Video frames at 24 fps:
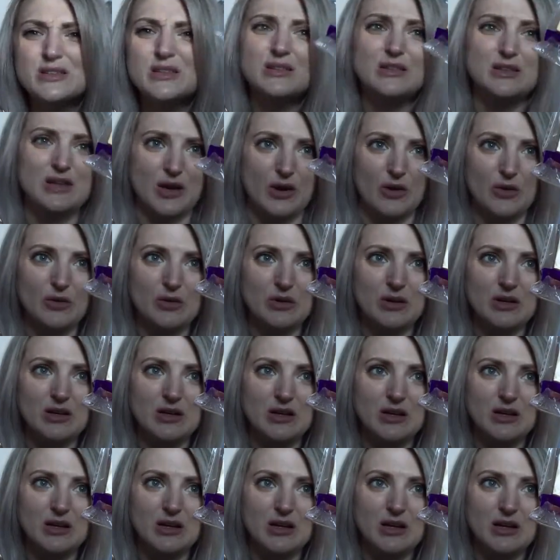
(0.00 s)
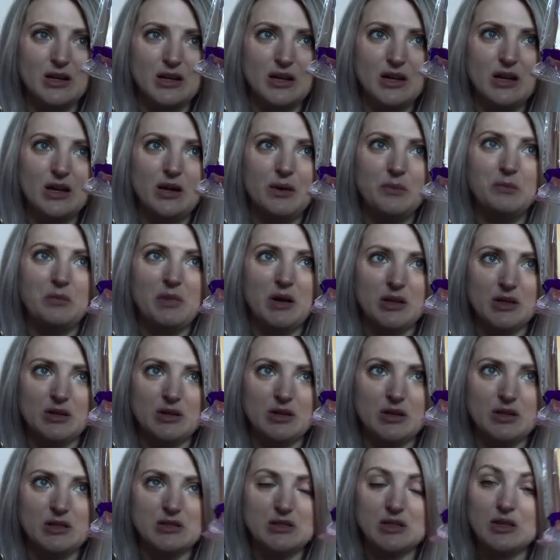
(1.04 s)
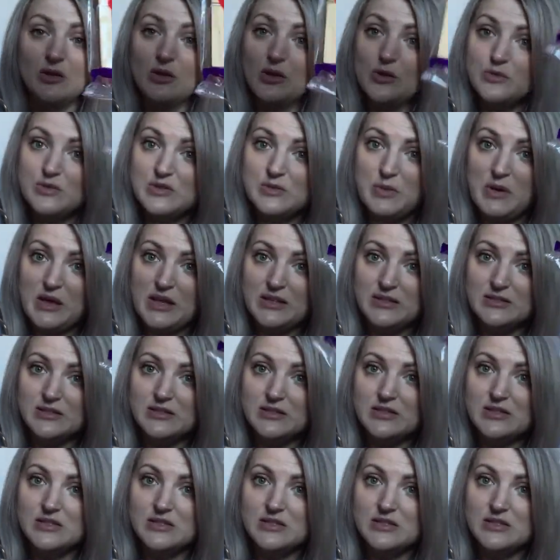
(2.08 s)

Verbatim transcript: No, my goodness, clothespins